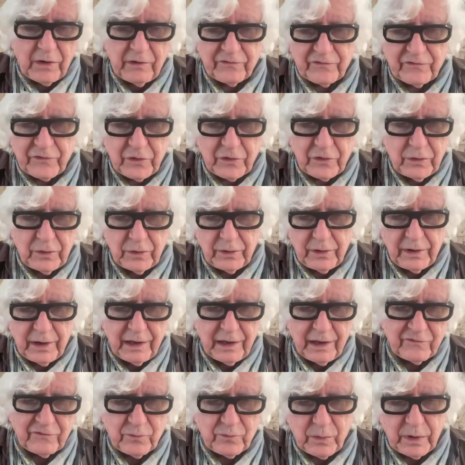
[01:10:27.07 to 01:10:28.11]
as good
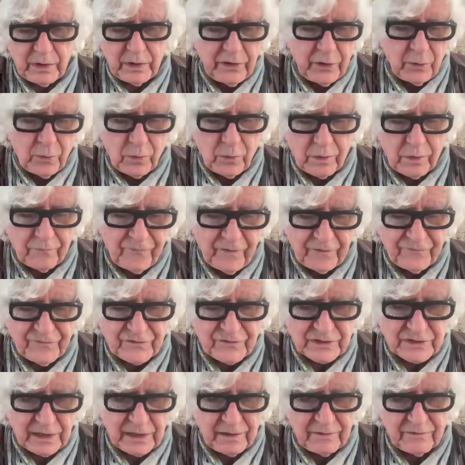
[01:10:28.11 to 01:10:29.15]
as when you were
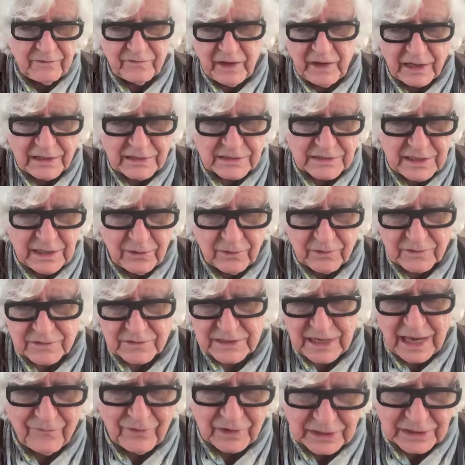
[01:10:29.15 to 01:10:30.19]
50, 60, or
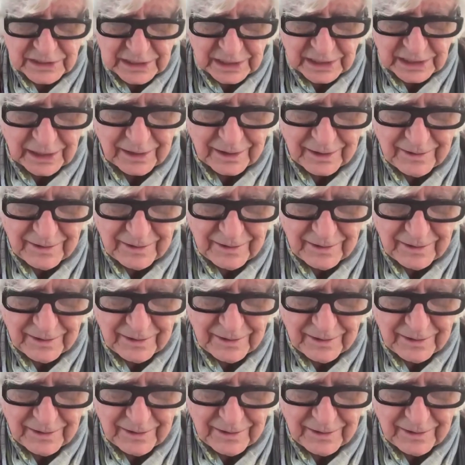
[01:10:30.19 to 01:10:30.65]
70.